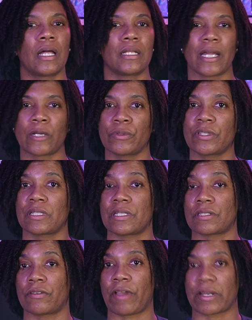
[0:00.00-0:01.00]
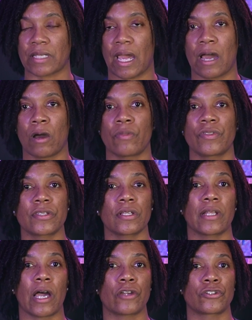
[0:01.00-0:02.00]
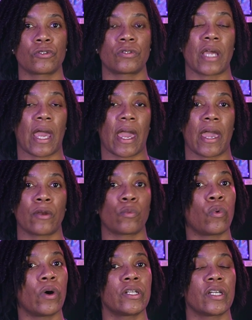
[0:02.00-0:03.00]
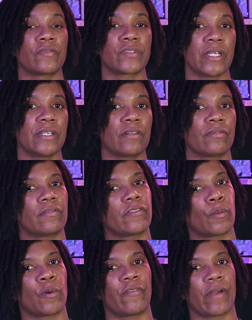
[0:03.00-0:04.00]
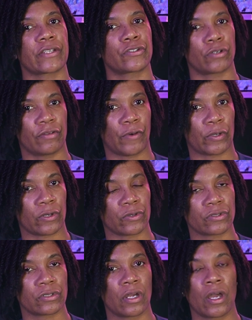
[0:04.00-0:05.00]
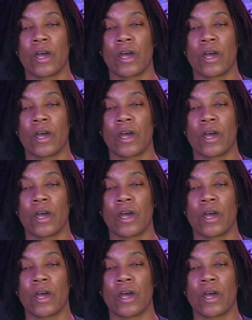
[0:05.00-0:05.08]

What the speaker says: Like with the lens effect dial, this allows you to add one of 10 different film effects to your photos.